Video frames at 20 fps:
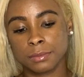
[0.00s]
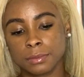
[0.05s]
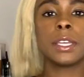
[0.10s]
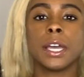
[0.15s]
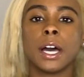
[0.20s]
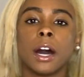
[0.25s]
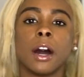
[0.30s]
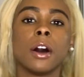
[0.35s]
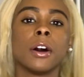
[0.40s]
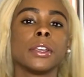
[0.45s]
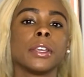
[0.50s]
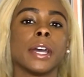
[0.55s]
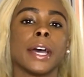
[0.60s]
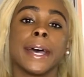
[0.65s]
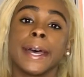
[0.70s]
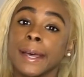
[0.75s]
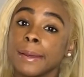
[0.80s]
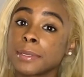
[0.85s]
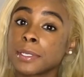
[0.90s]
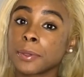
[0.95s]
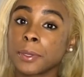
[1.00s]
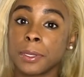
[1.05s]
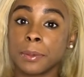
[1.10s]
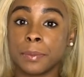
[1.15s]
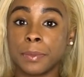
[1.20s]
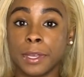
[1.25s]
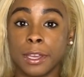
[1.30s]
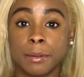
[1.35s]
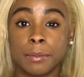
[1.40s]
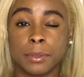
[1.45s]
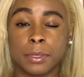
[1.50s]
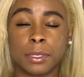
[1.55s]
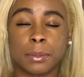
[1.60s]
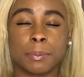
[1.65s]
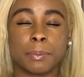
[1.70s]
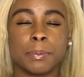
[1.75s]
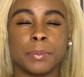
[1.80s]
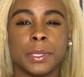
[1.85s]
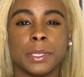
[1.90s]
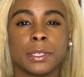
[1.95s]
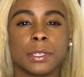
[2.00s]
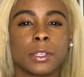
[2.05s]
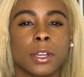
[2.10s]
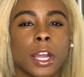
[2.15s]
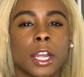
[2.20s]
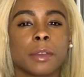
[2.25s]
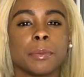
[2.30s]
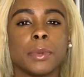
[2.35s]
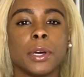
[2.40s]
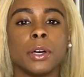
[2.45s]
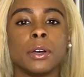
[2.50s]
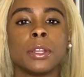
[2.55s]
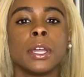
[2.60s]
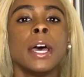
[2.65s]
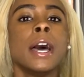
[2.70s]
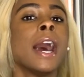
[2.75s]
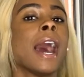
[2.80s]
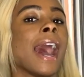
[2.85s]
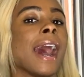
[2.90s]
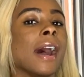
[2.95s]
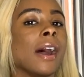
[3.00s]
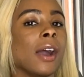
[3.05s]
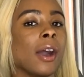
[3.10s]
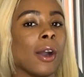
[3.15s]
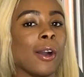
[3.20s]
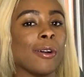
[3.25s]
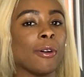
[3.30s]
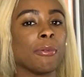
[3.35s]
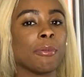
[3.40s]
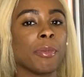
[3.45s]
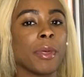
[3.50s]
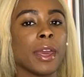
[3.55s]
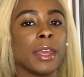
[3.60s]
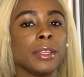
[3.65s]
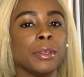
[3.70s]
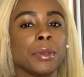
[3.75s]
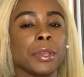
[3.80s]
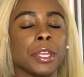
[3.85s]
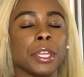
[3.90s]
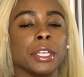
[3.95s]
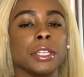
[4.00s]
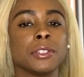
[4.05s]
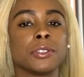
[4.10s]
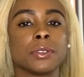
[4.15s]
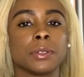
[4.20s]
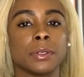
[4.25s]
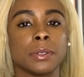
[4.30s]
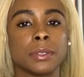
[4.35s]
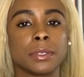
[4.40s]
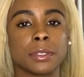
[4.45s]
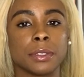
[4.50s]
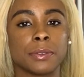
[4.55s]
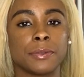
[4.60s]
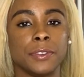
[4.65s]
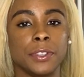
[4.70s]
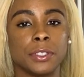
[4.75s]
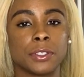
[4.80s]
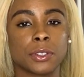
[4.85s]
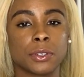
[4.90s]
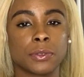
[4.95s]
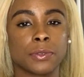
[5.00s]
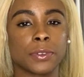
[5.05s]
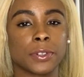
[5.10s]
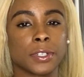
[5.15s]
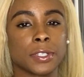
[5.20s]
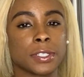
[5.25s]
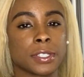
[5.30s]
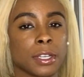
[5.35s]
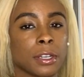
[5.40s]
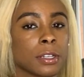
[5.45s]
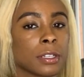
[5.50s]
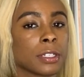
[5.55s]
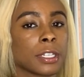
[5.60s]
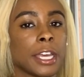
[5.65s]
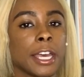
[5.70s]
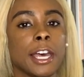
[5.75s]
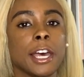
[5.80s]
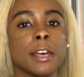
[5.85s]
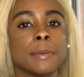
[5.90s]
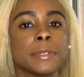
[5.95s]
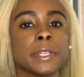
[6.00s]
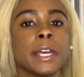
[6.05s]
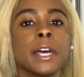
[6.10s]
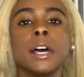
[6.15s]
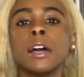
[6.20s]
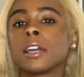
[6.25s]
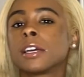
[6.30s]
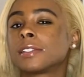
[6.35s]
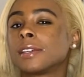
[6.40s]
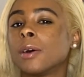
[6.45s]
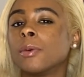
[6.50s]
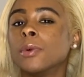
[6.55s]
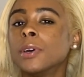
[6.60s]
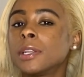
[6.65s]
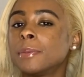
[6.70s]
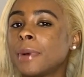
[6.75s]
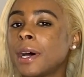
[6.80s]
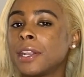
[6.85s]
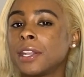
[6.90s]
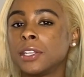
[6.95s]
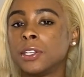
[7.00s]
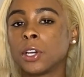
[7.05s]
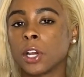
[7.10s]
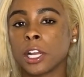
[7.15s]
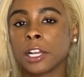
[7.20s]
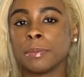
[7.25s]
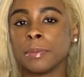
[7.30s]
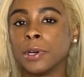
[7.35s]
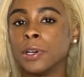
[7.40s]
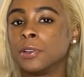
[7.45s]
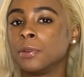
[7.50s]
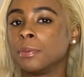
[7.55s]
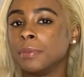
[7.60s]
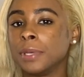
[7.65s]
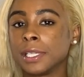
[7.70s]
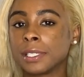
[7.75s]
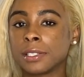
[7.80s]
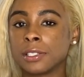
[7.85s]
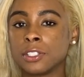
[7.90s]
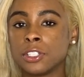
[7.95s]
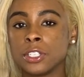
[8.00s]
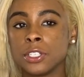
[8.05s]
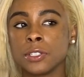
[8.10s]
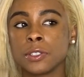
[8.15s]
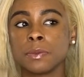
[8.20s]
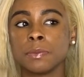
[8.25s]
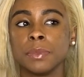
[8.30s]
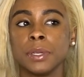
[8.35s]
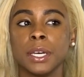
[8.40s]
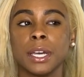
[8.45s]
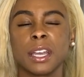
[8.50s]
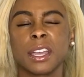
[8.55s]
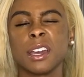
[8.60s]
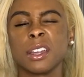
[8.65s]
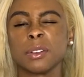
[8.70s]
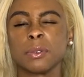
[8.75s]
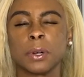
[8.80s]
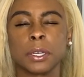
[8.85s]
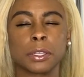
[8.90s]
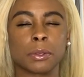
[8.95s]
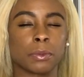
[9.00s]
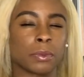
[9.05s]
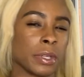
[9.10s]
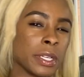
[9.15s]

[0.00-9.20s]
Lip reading: Yeah, all your apps are going to be able to be in dark mode. I hope that you can introduce the feature for certain apps because I wouldn't mind a dark mode messages, but I kind of want the